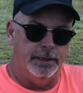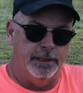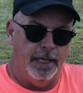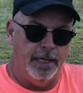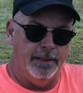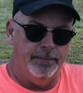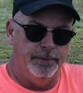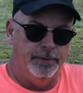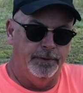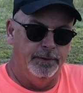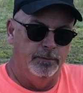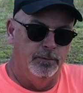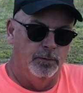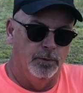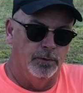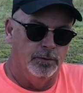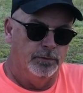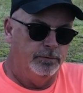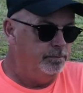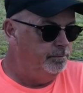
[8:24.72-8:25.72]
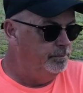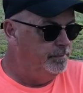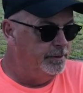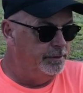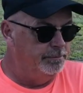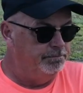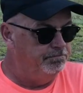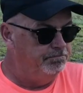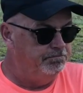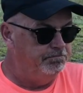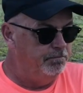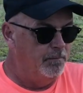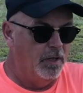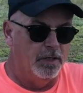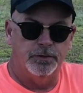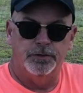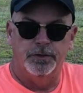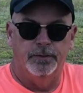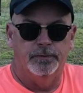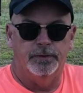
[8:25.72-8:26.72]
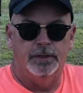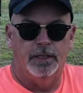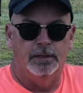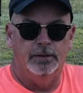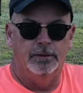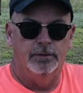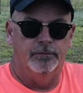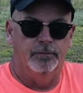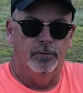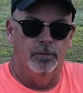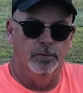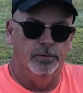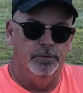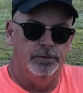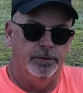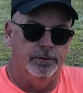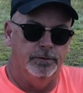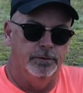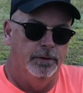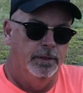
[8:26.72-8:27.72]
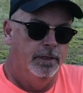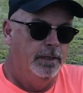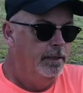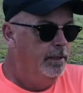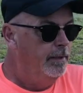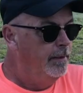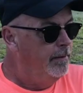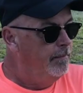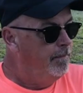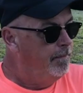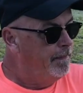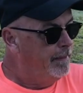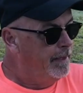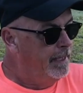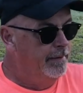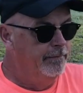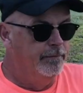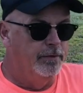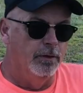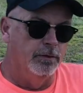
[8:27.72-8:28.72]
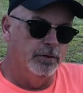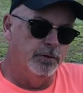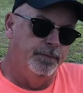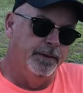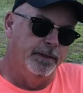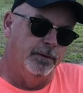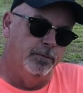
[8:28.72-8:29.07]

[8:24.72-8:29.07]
happen in the world, but not something I look forward to. Even though it's been a